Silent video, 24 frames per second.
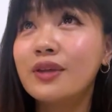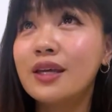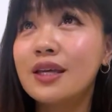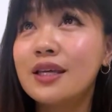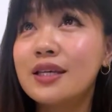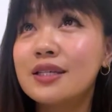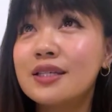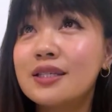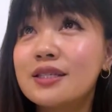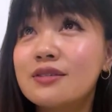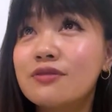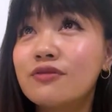
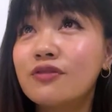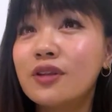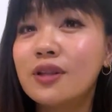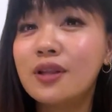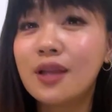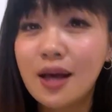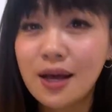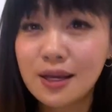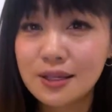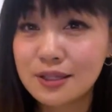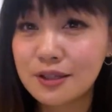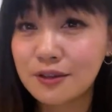His
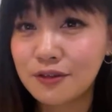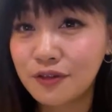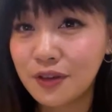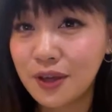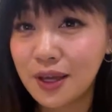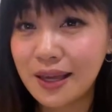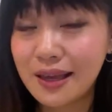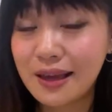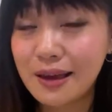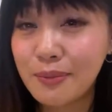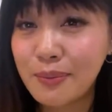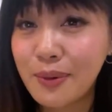
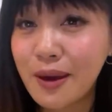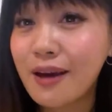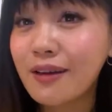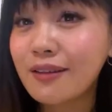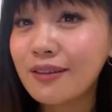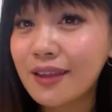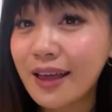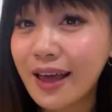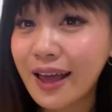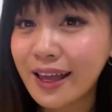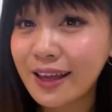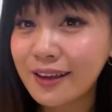philosophy about
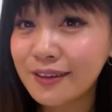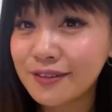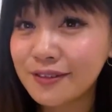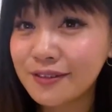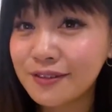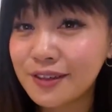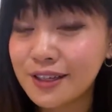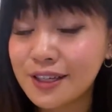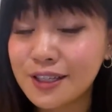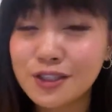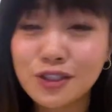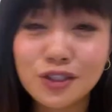
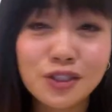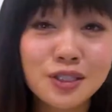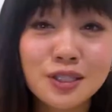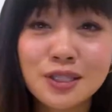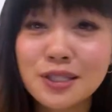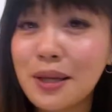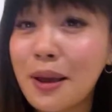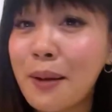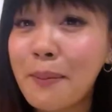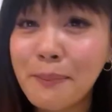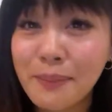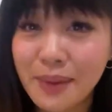life is
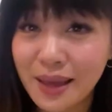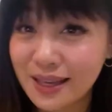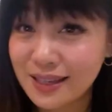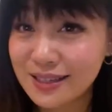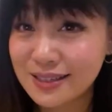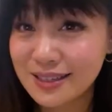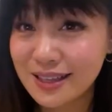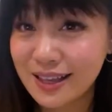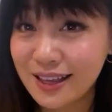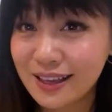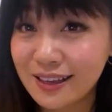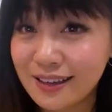just
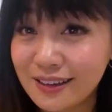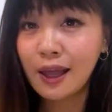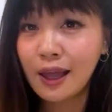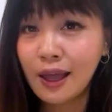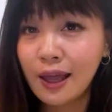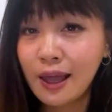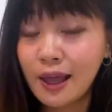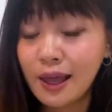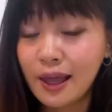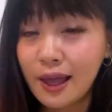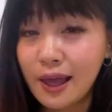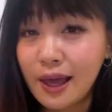amazing.
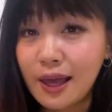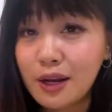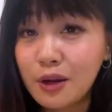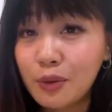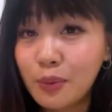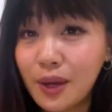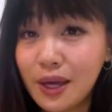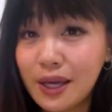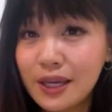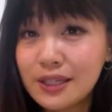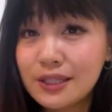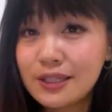
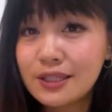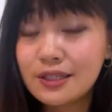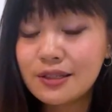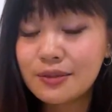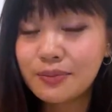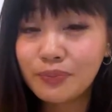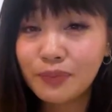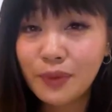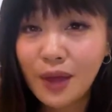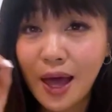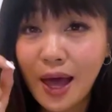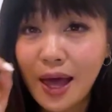Anyways,
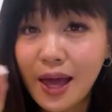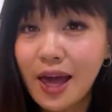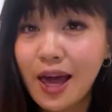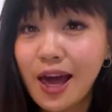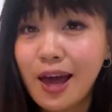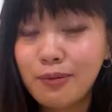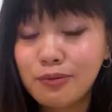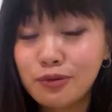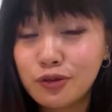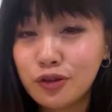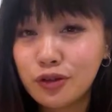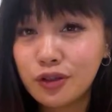I
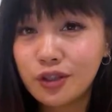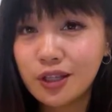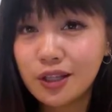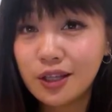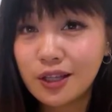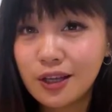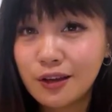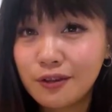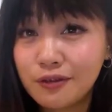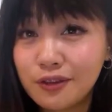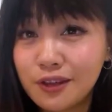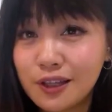absolutely
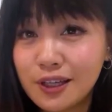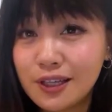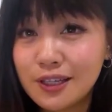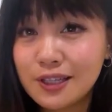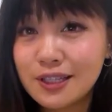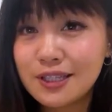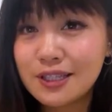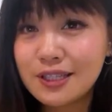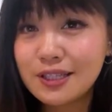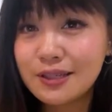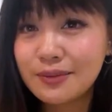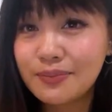love
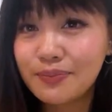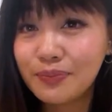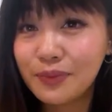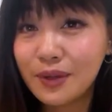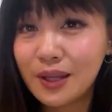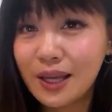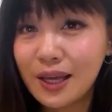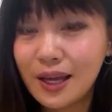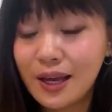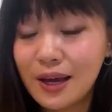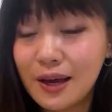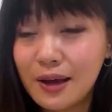this.
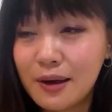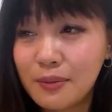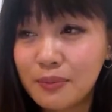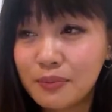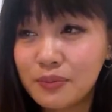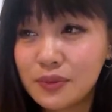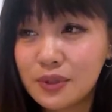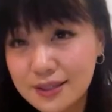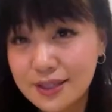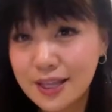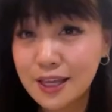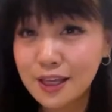
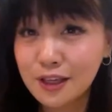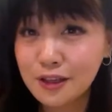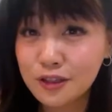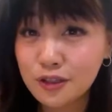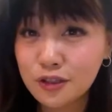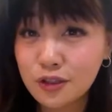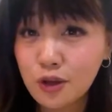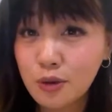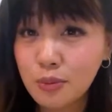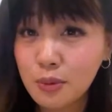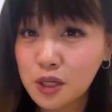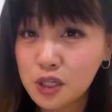Thank you
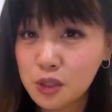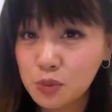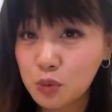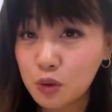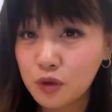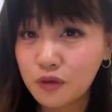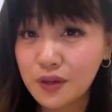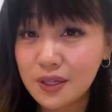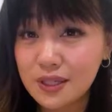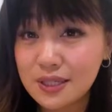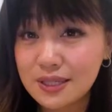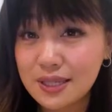so much,
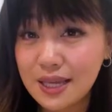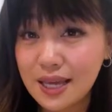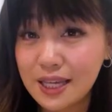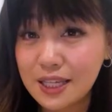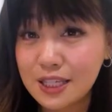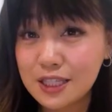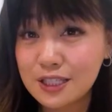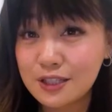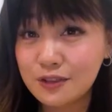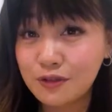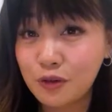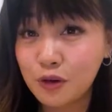Movie
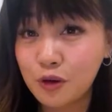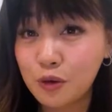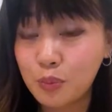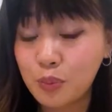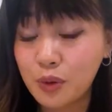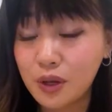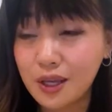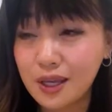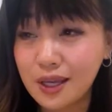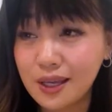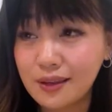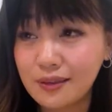Saints, for
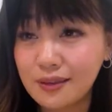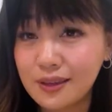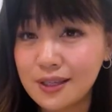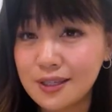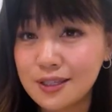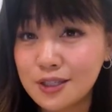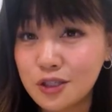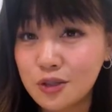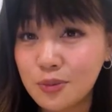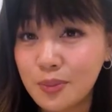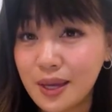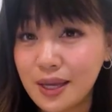bringing
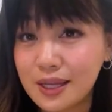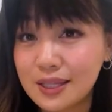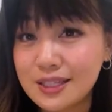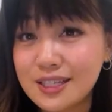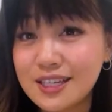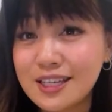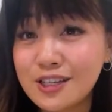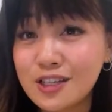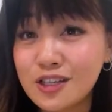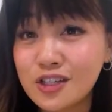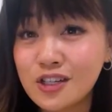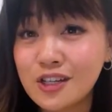this to my
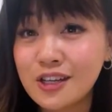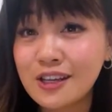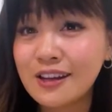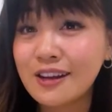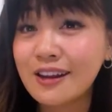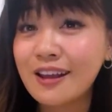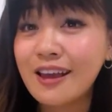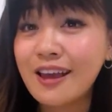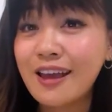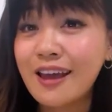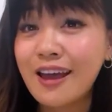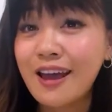
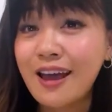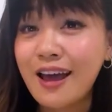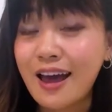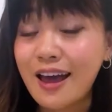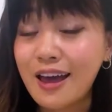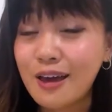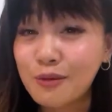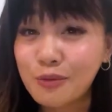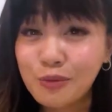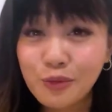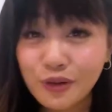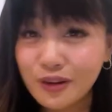attention.
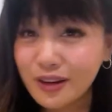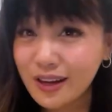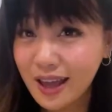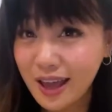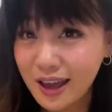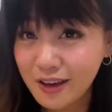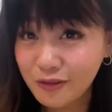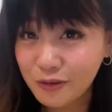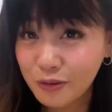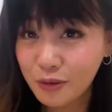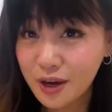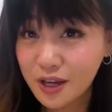I wouldn't
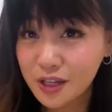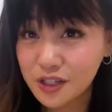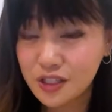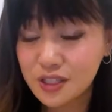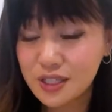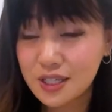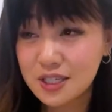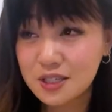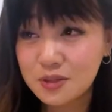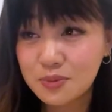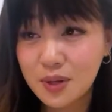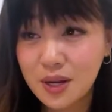have watched
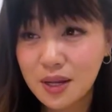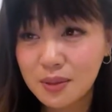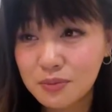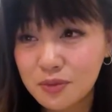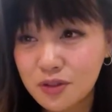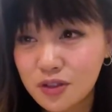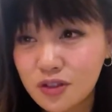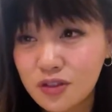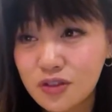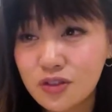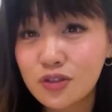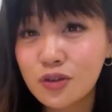this, but I'm
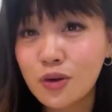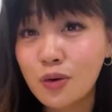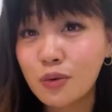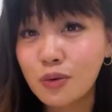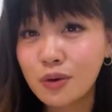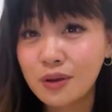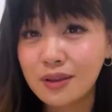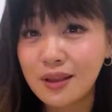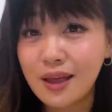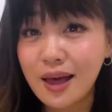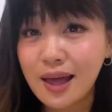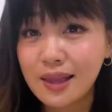so
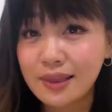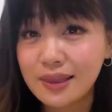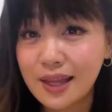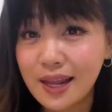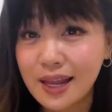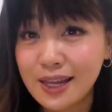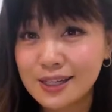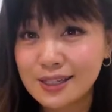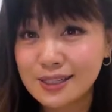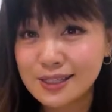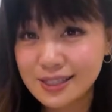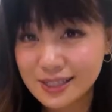glad that
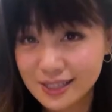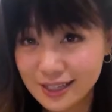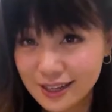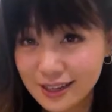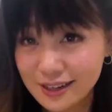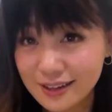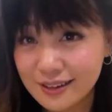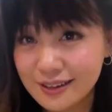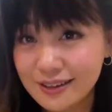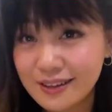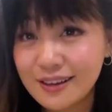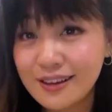I
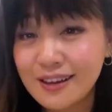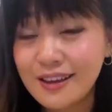did.